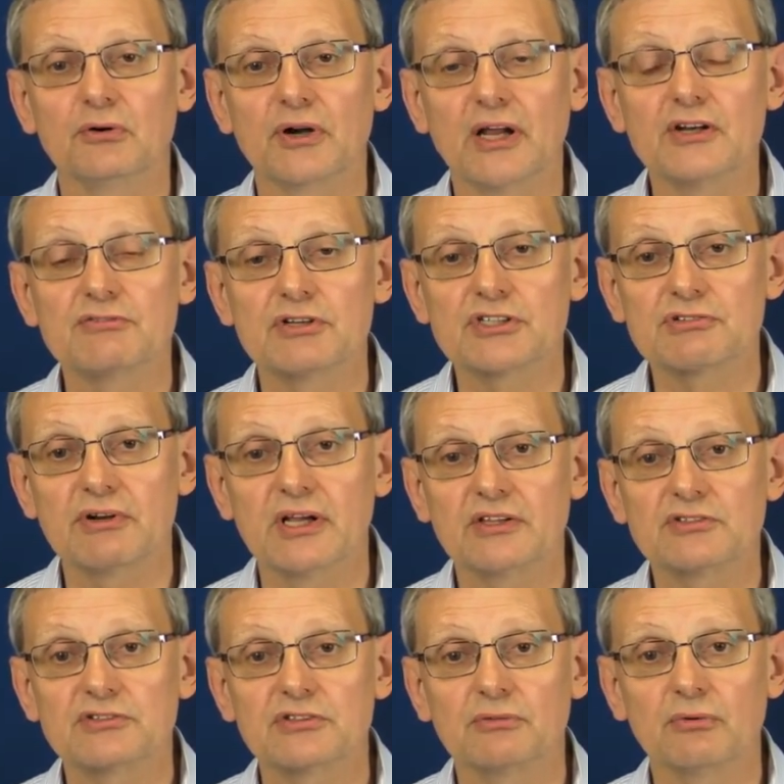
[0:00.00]
interest rates
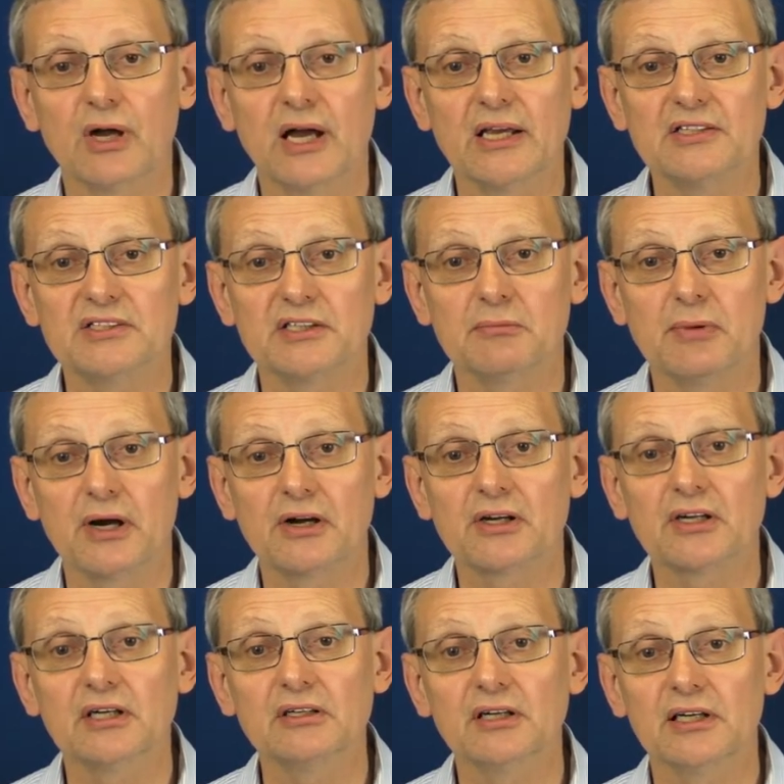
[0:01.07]
to rise in
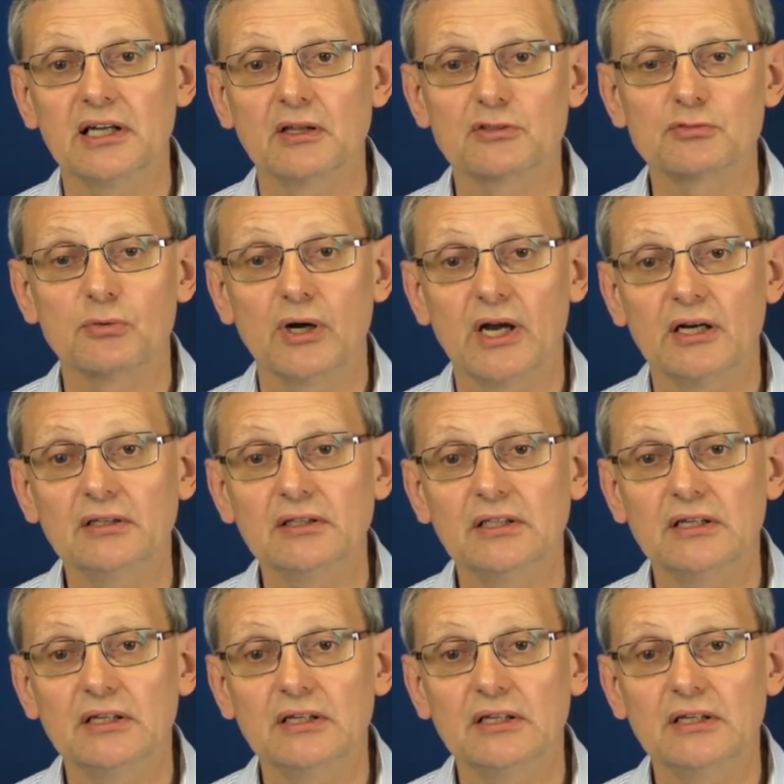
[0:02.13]
America and elsewhere.